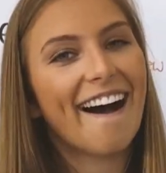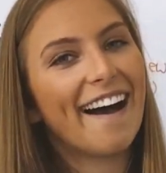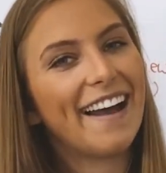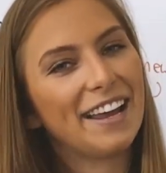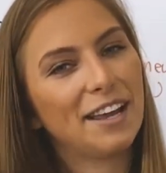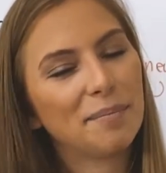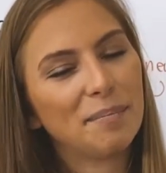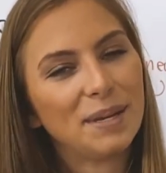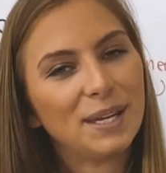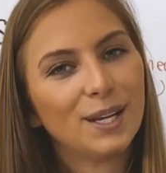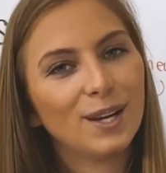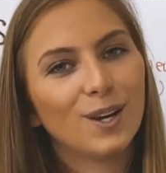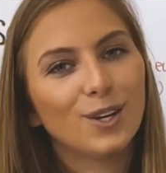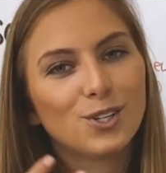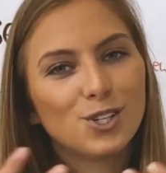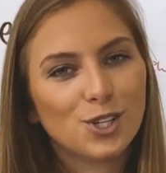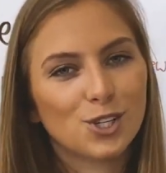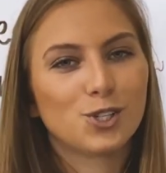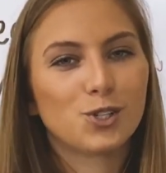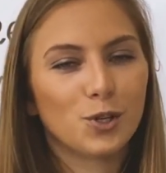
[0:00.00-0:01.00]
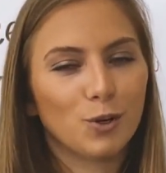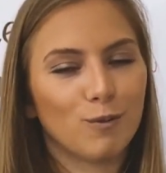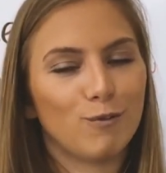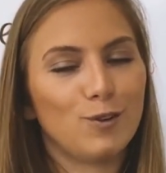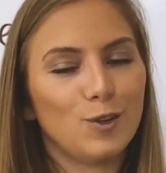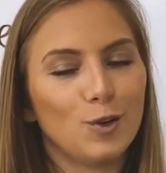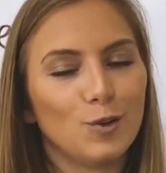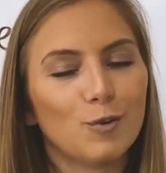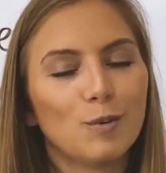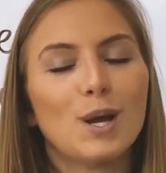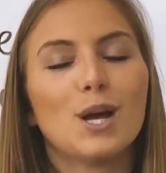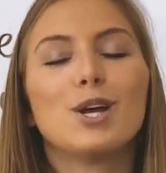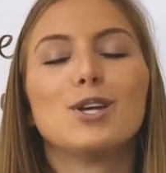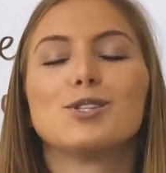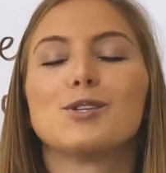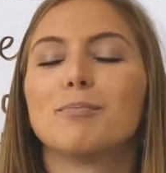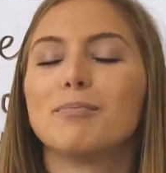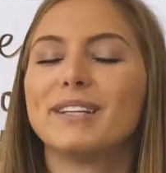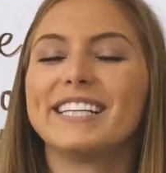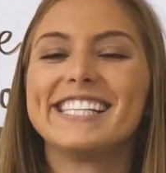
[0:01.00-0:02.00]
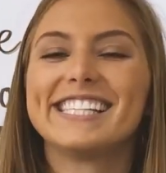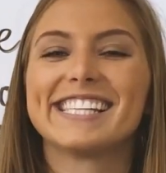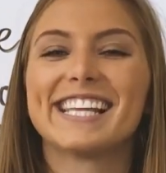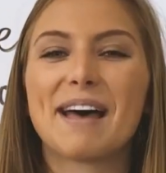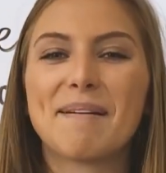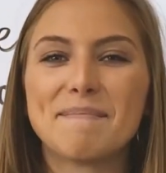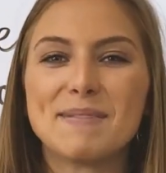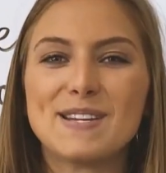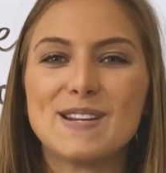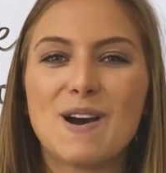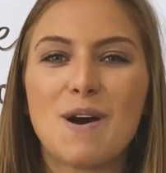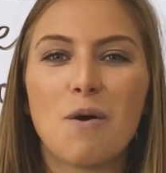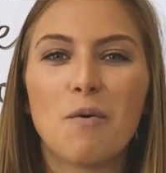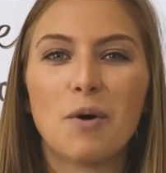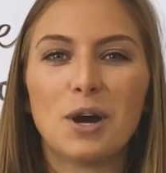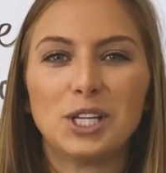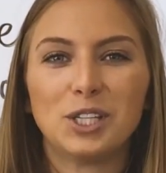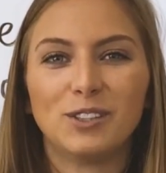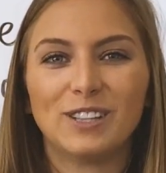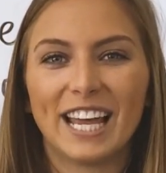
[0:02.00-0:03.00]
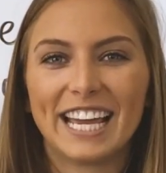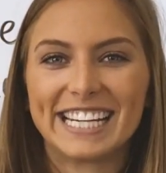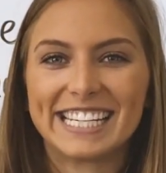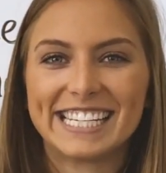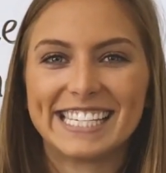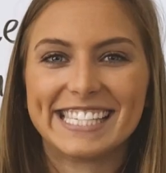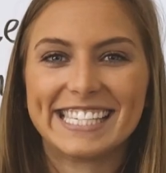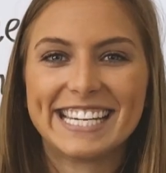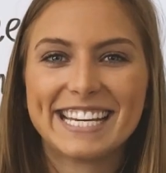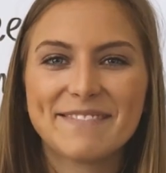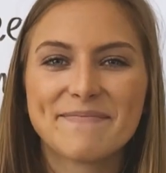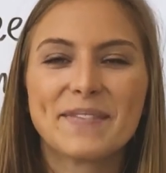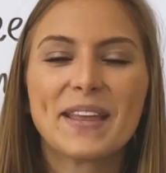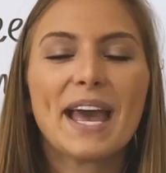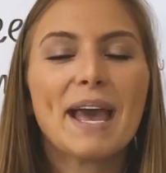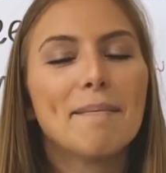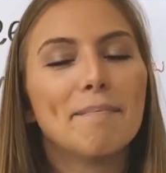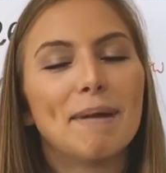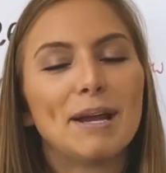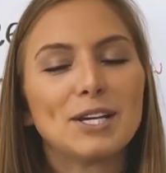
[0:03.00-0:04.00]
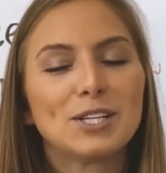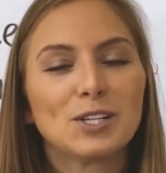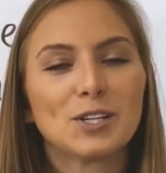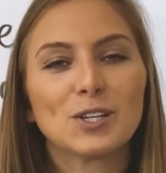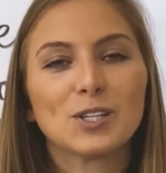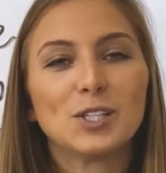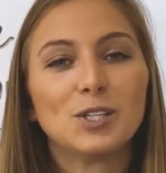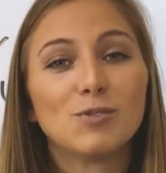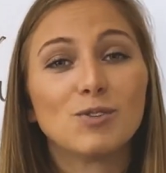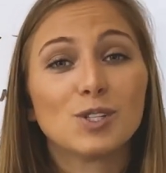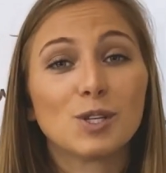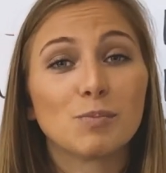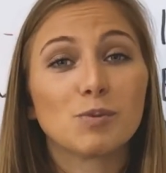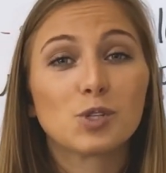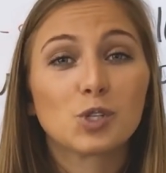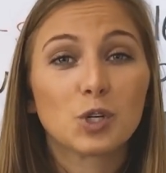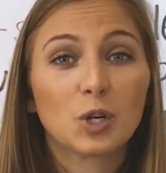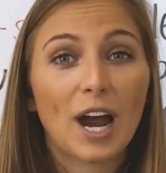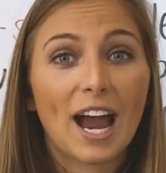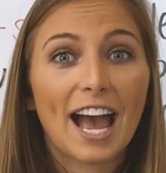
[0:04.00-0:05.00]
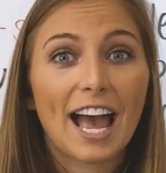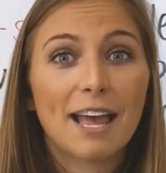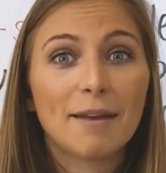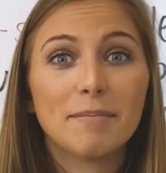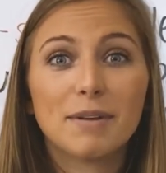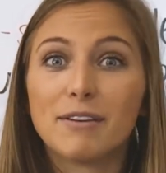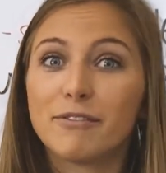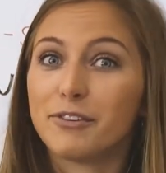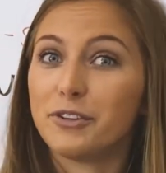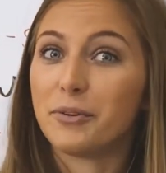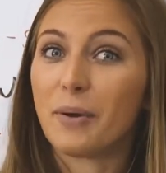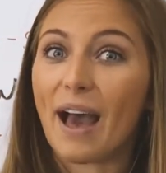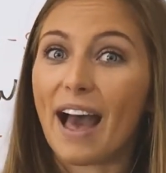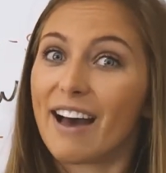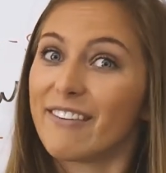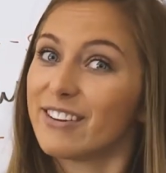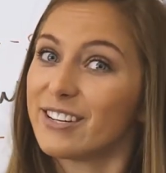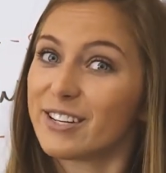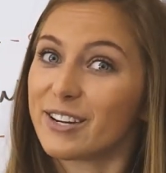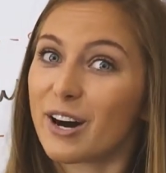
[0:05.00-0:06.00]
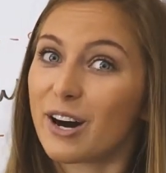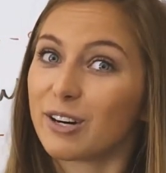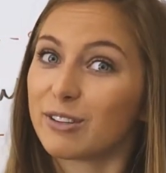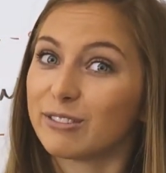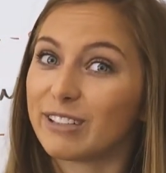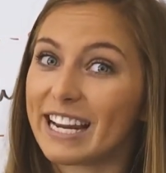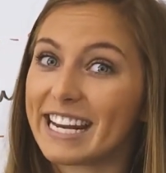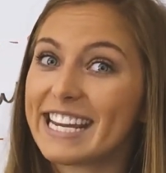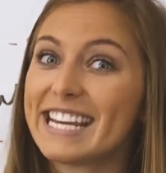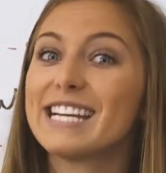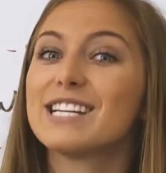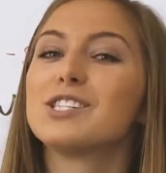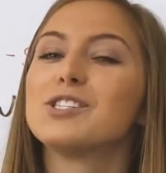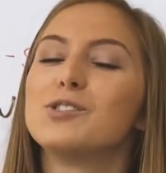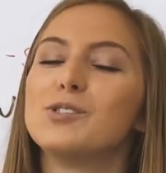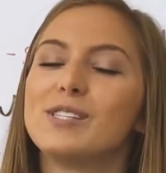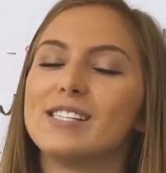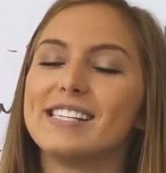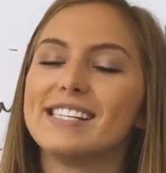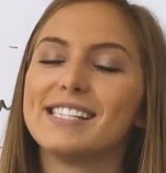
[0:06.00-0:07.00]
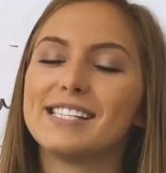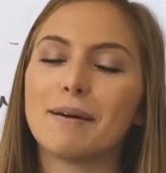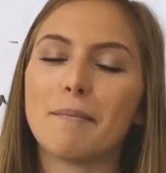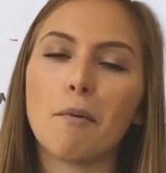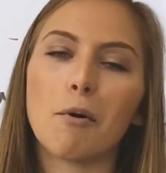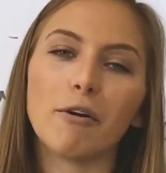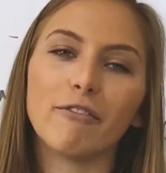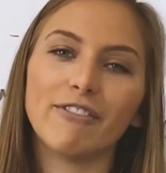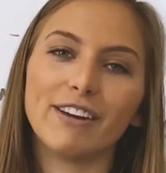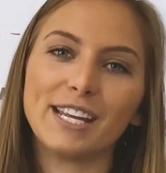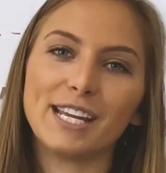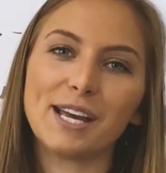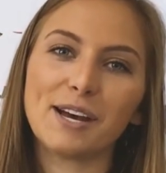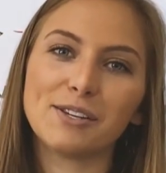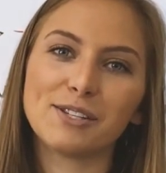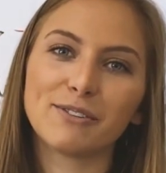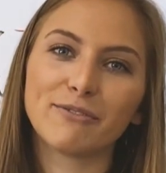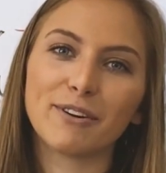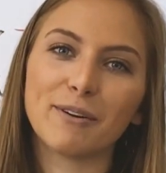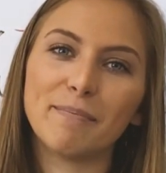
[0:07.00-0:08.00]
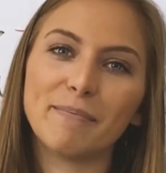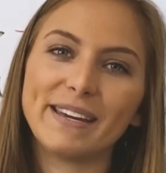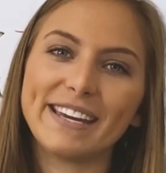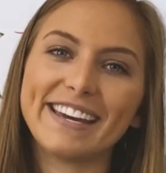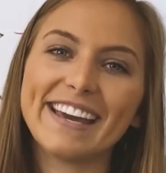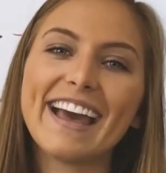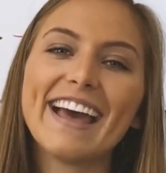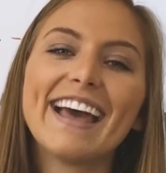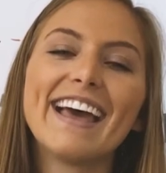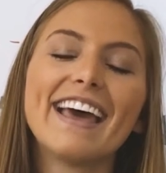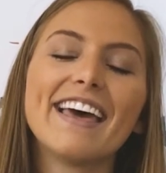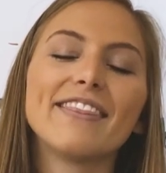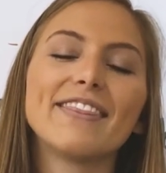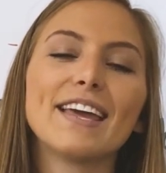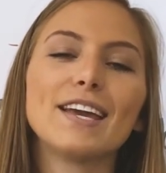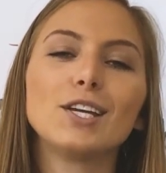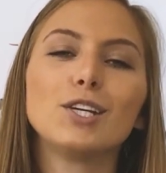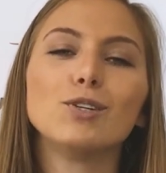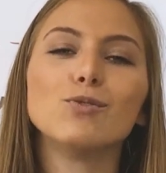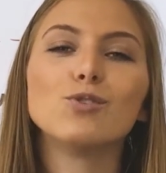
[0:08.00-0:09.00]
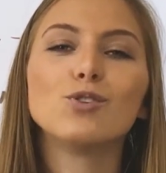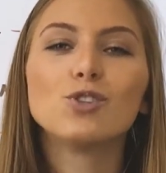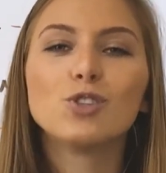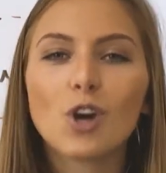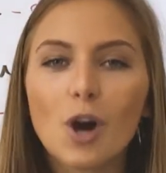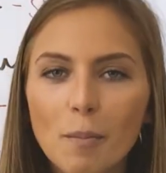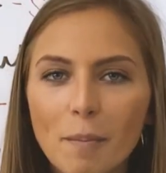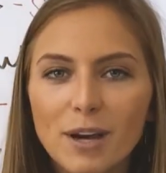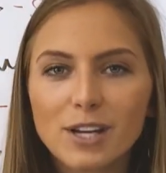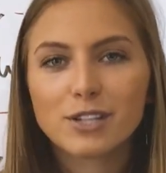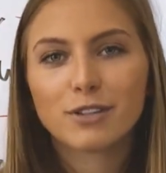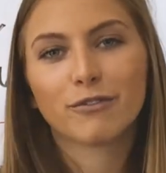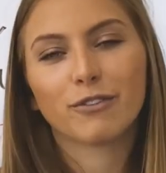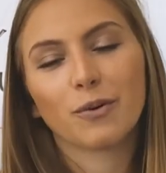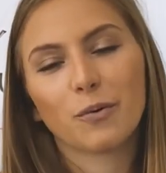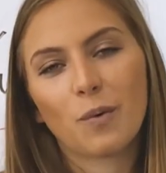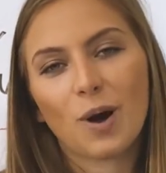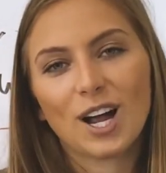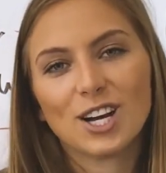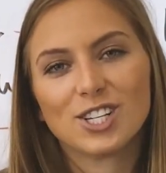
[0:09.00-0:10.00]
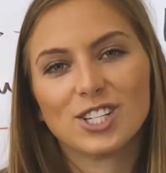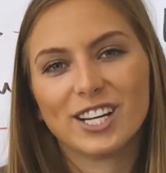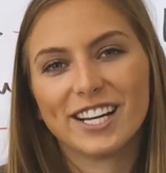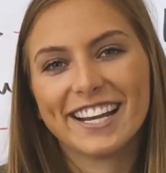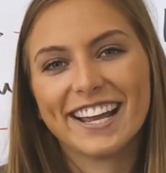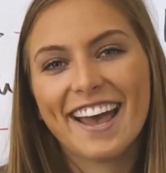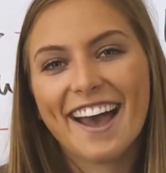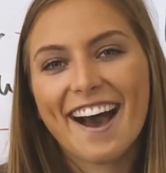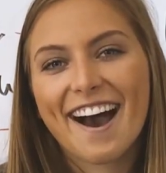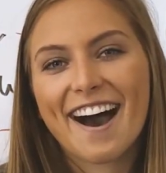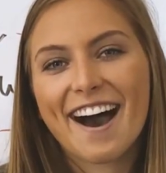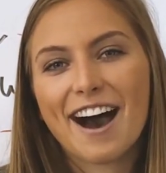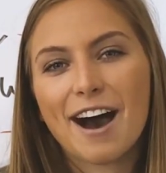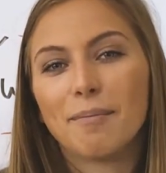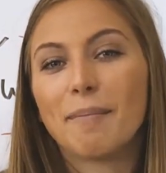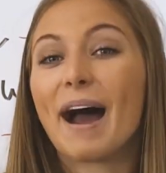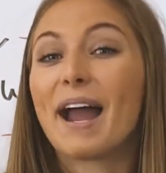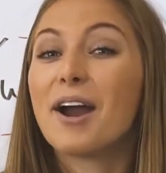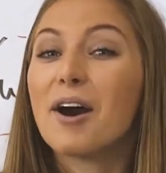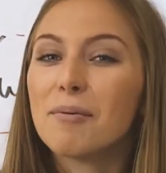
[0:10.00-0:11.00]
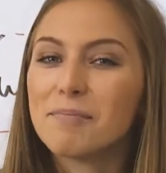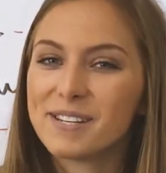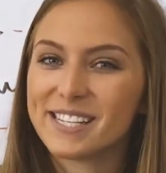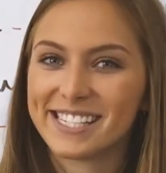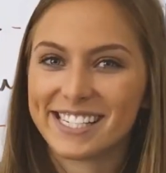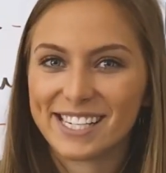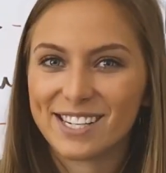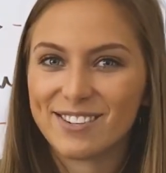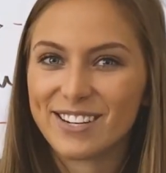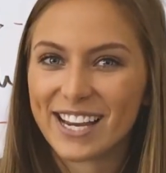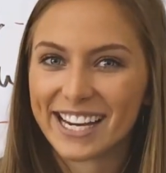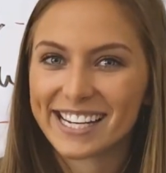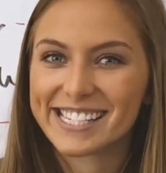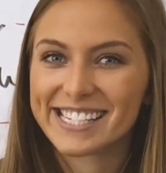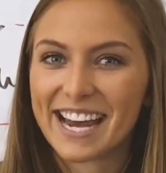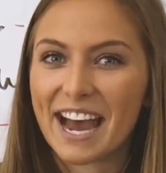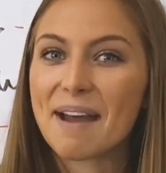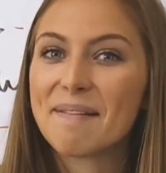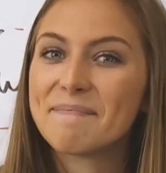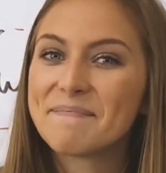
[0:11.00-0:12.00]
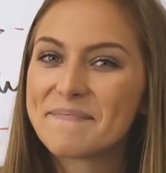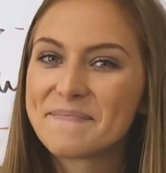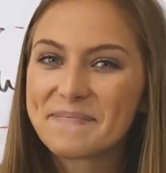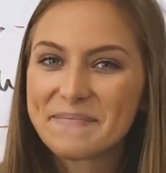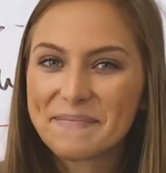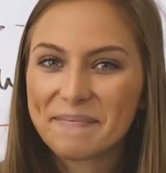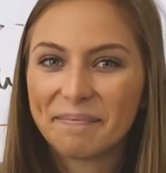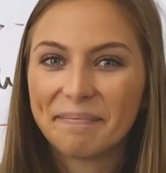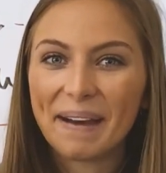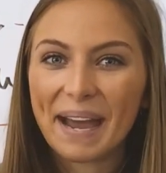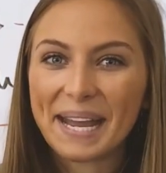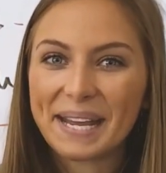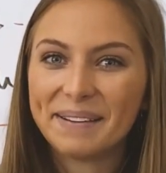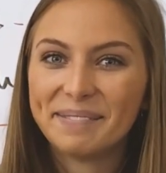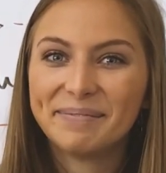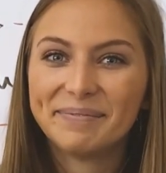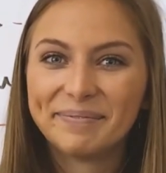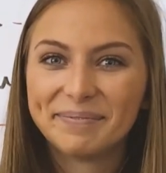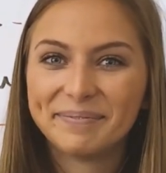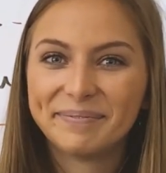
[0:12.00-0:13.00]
I am here to serve you, so please let me know what you'd like to see. Make sure you subscribe if you haven't already to see some more videos from me. Thank you so much for watching. I hope to see you next time. Bye.